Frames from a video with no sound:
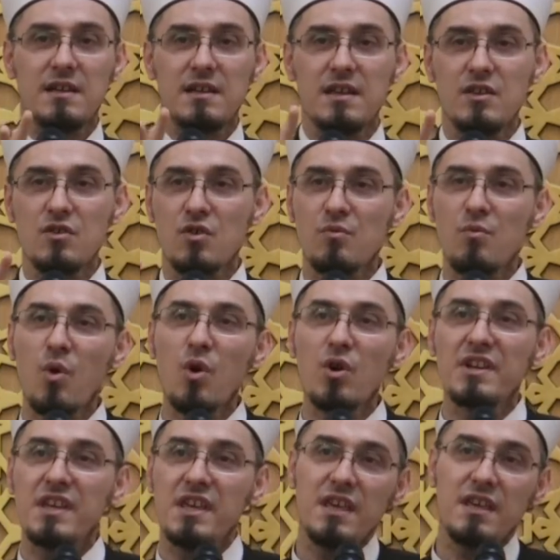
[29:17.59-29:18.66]
in your
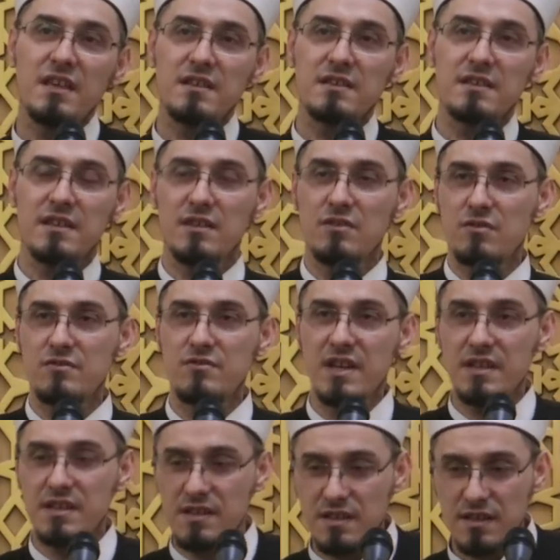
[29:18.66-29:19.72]
walking, in your
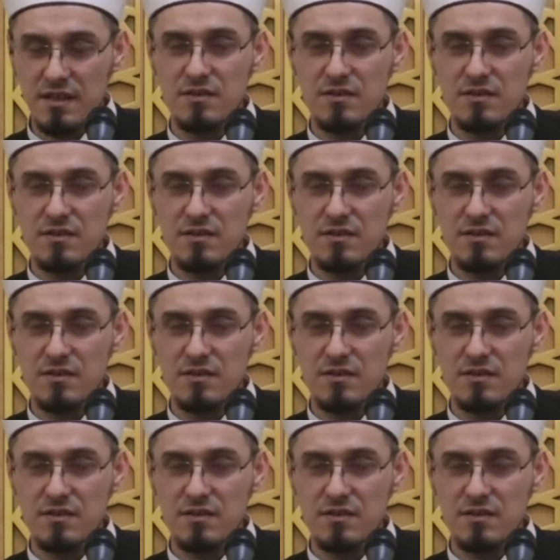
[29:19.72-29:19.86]
drinking,